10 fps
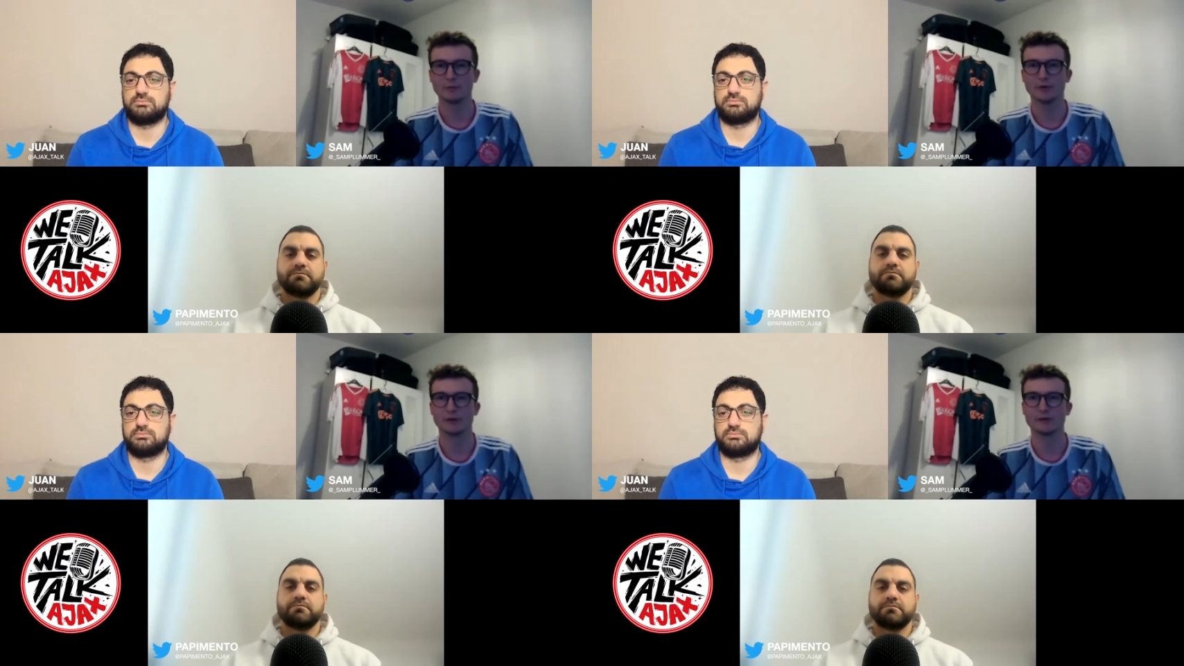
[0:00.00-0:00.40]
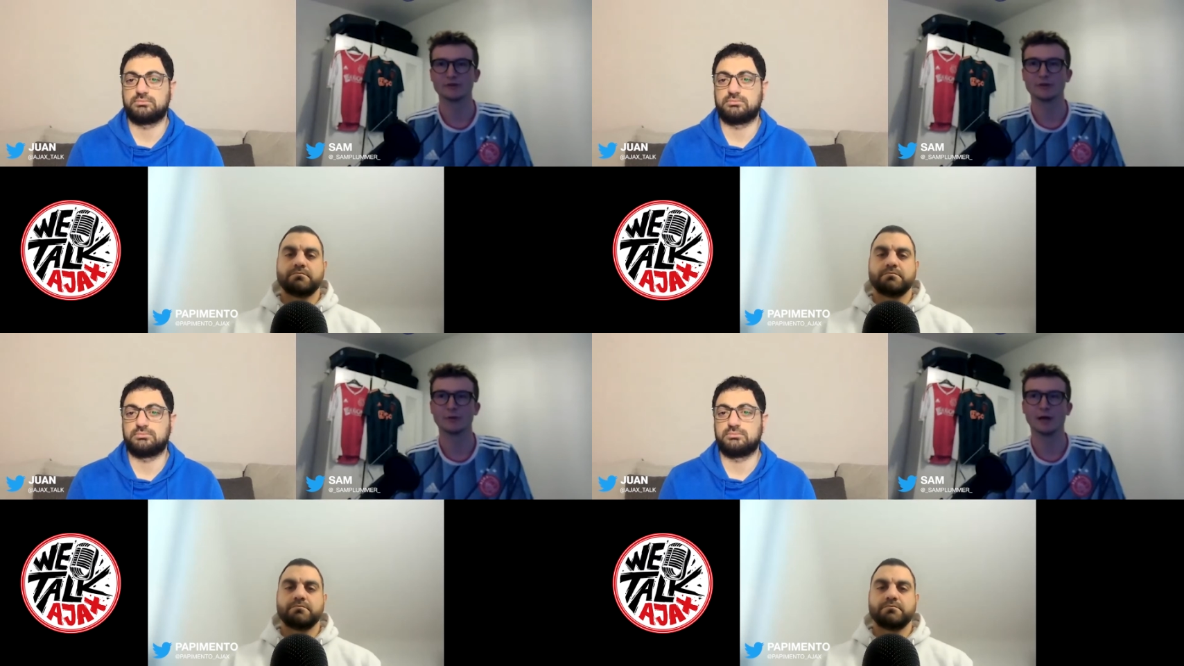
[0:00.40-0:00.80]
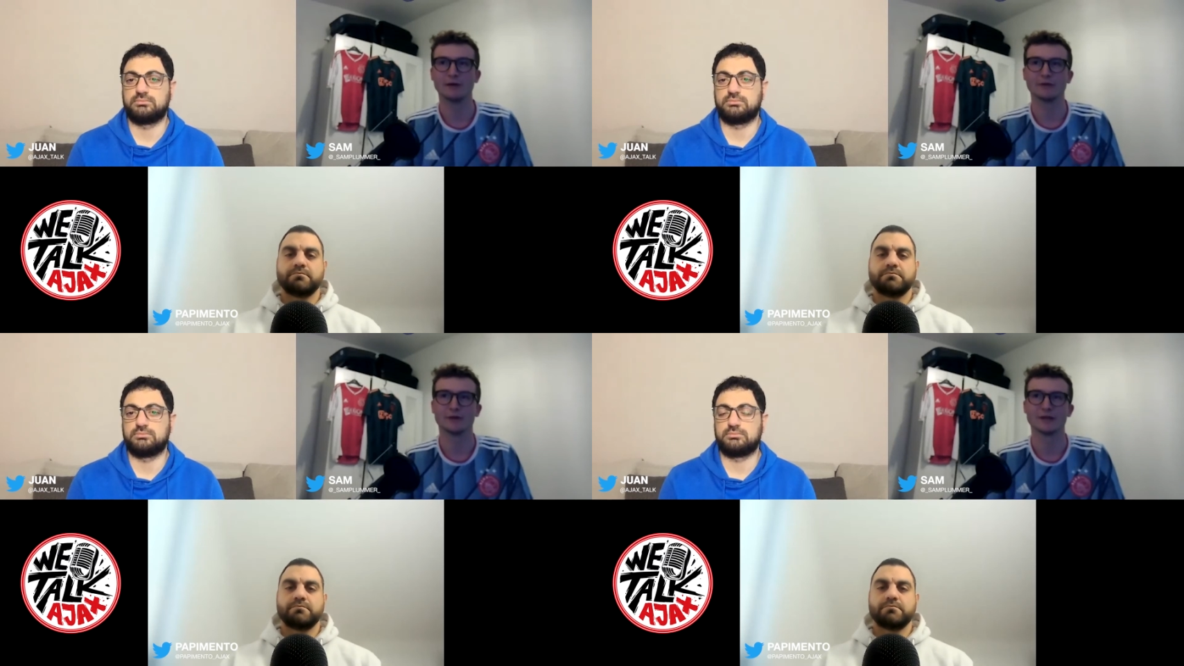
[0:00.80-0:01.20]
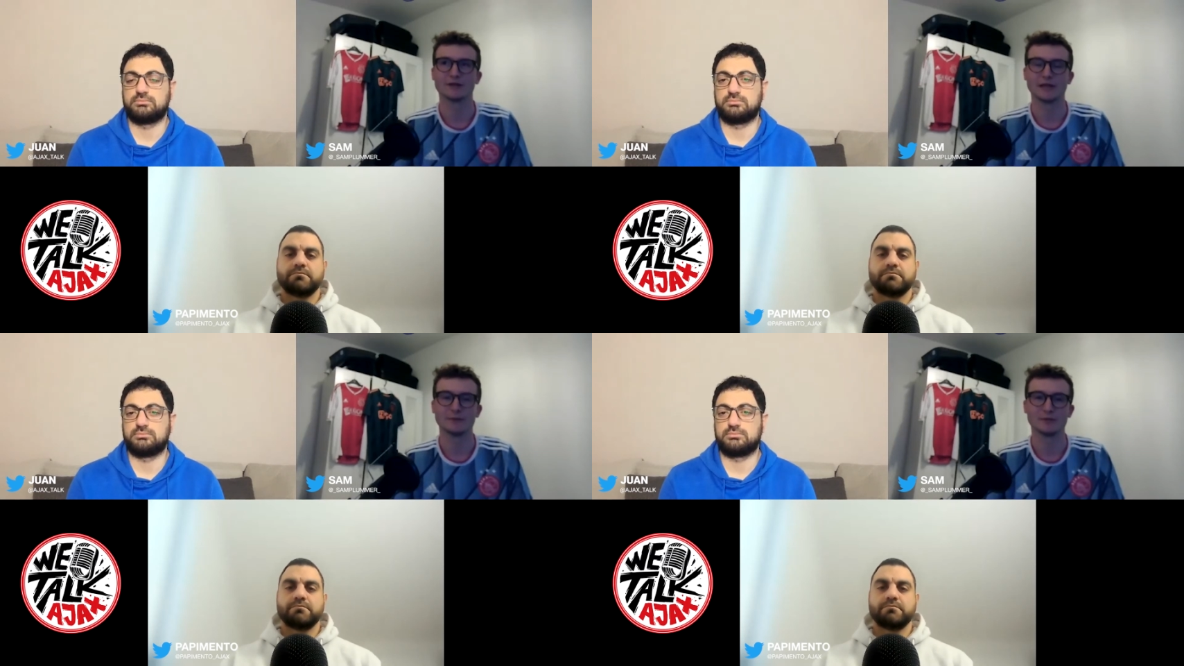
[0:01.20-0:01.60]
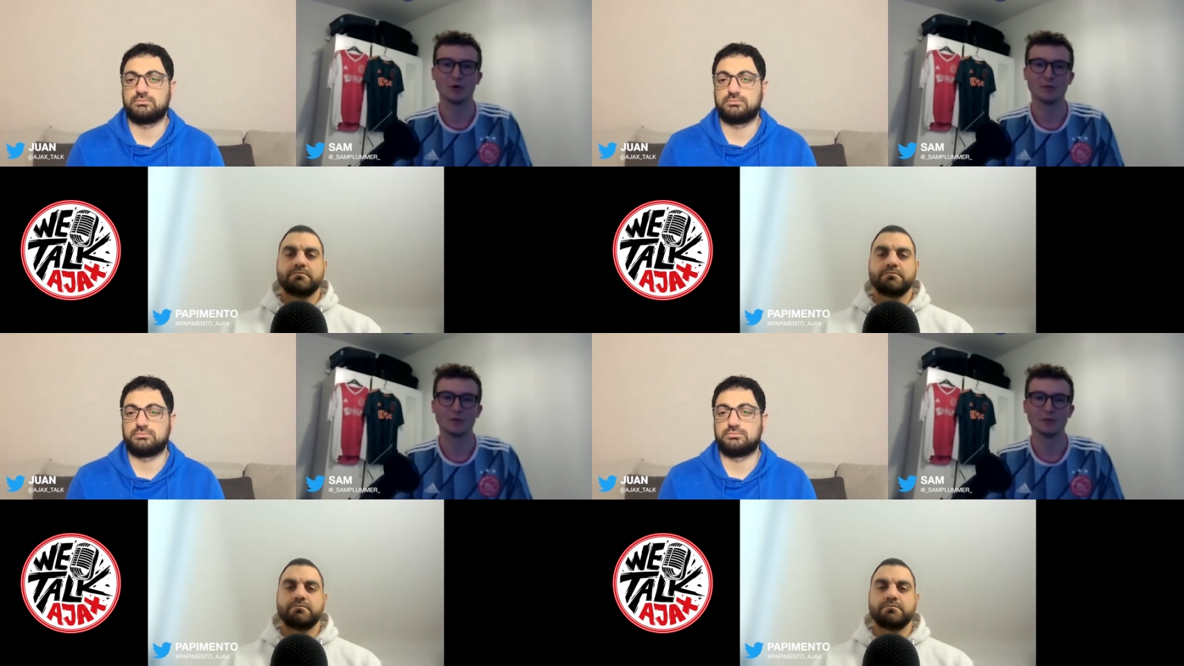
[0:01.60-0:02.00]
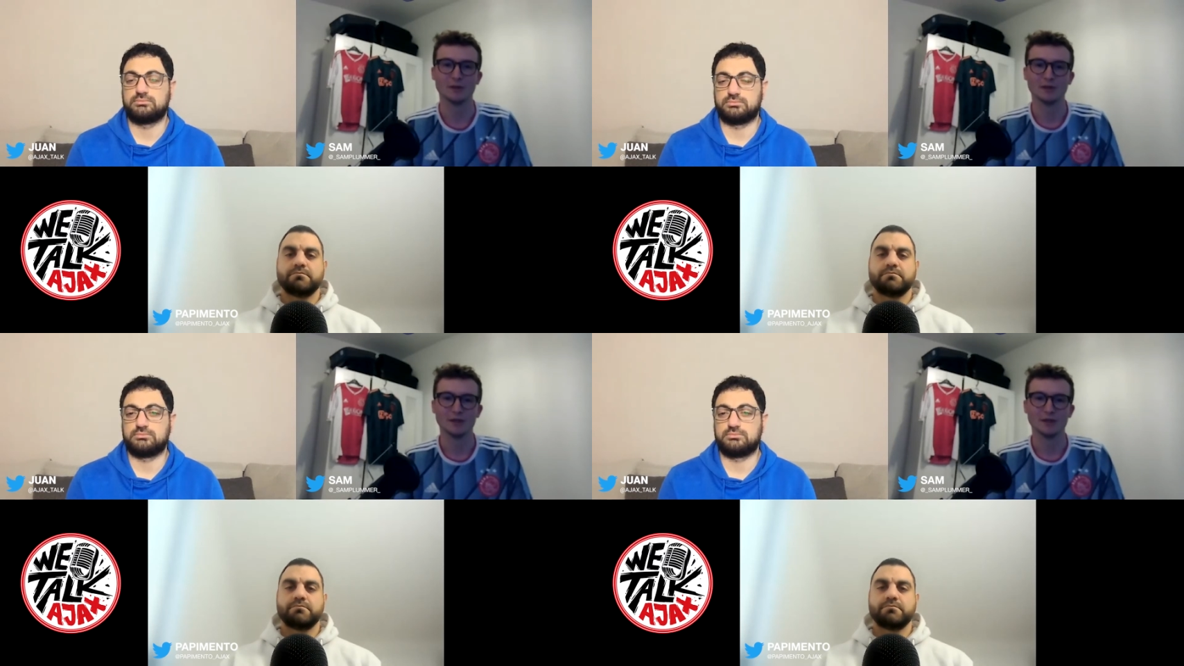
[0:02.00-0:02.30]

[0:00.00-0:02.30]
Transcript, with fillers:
Speaker 1: but you're still having that same problem.